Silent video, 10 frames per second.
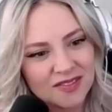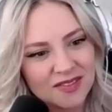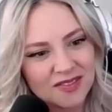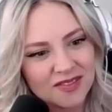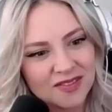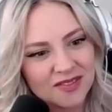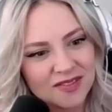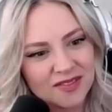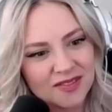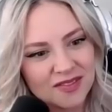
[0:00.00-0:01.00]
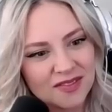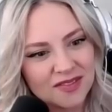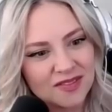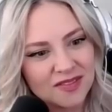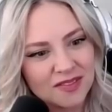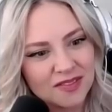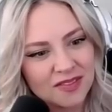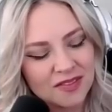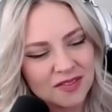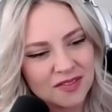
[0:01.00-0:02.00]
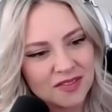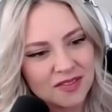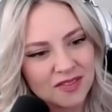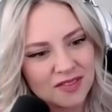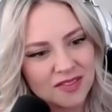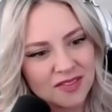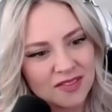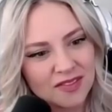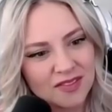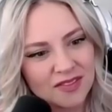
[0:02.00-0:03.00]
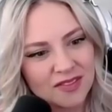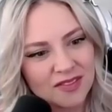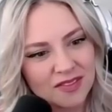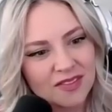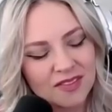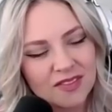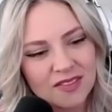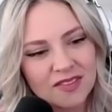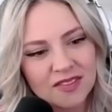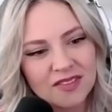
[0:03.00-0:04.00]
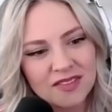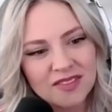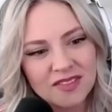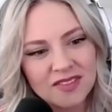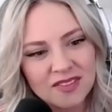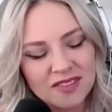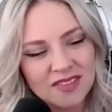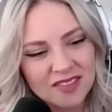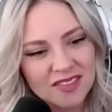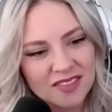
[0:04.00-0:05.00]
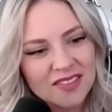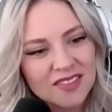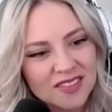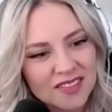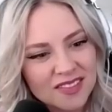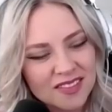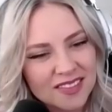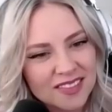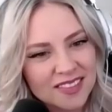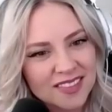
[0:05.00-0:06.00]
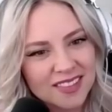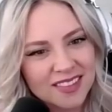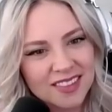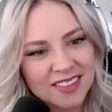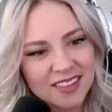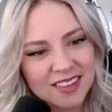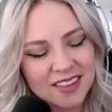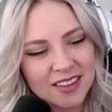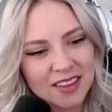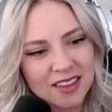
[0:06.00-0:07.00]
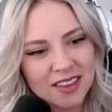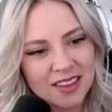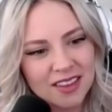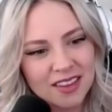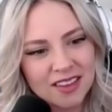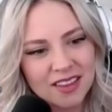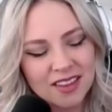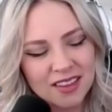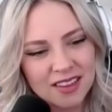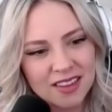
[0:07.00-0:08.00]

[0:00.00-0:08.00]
No words are spoken by the person on screen.